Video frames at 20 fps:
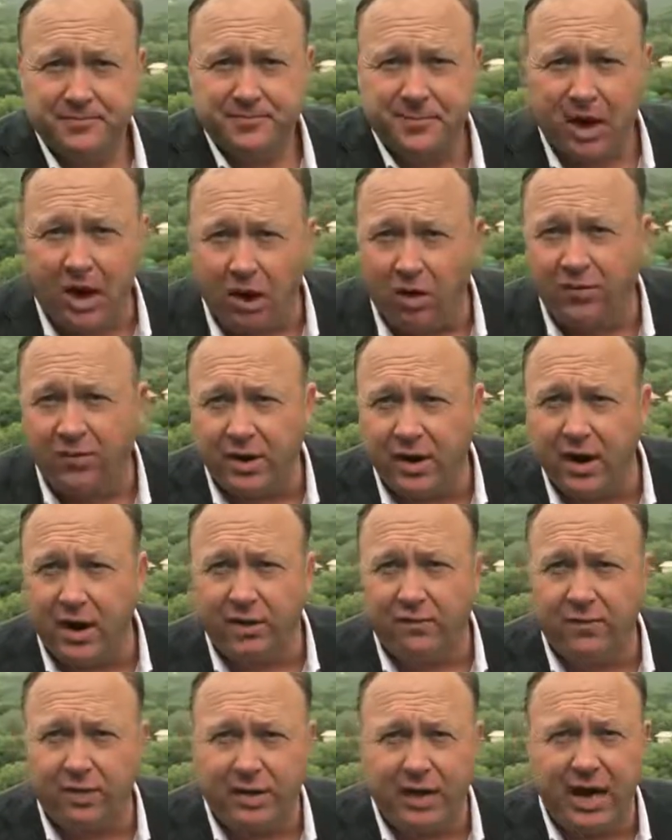over and
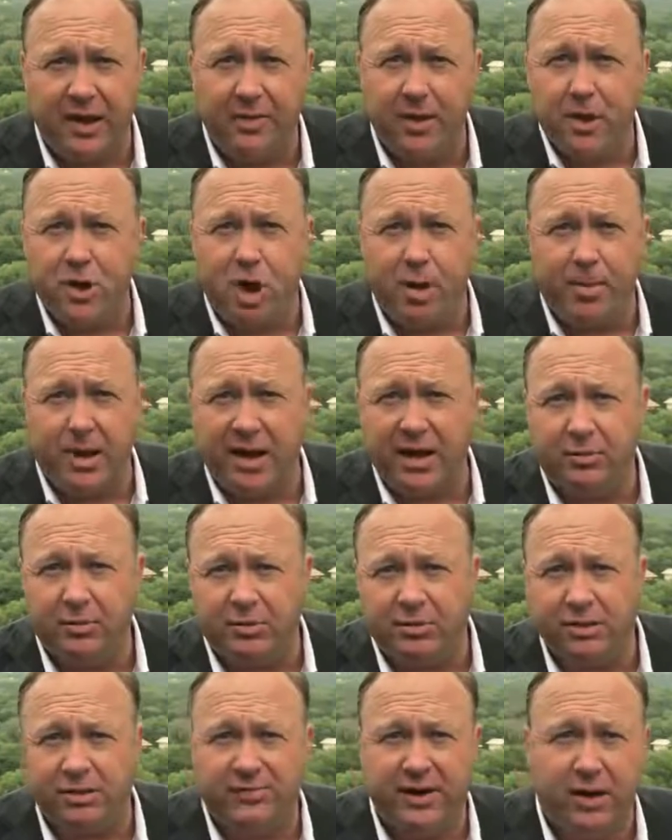over again that nobody was
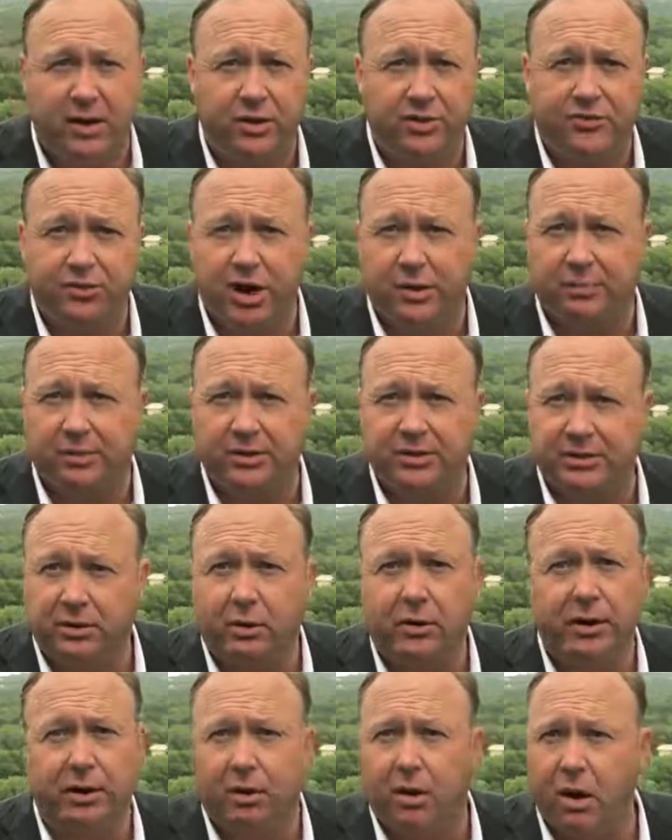surveilling Trump or his
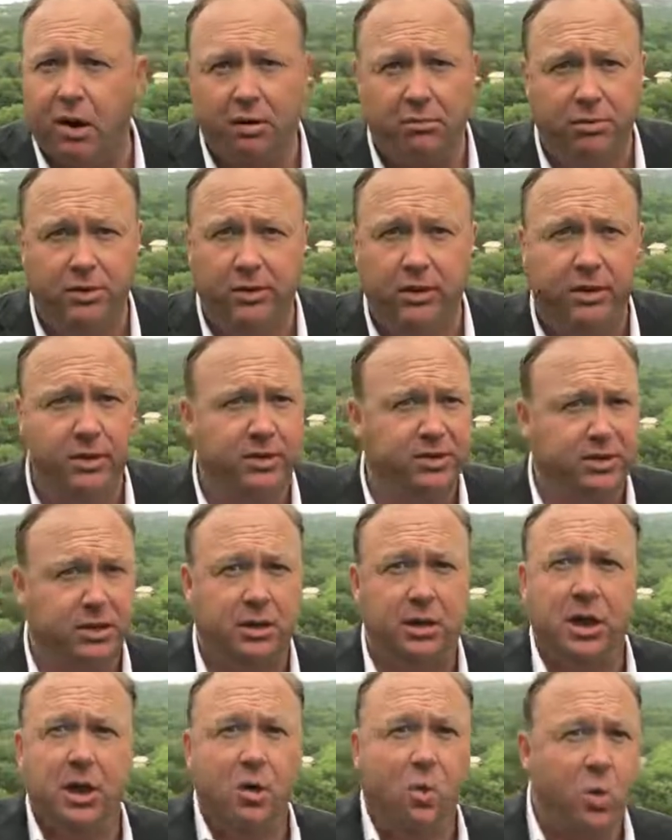lawyer all over the news and
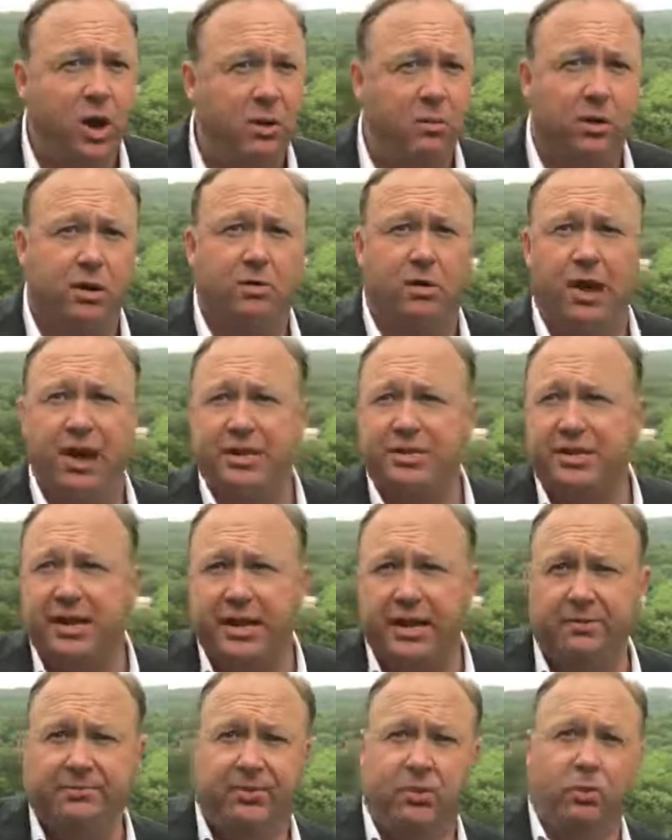we were crazy and
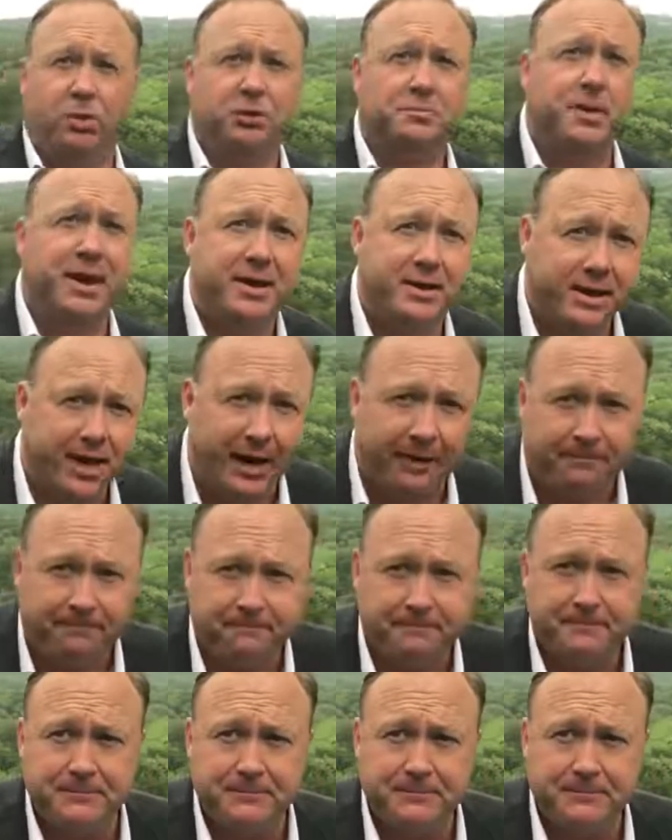Infowars made it up.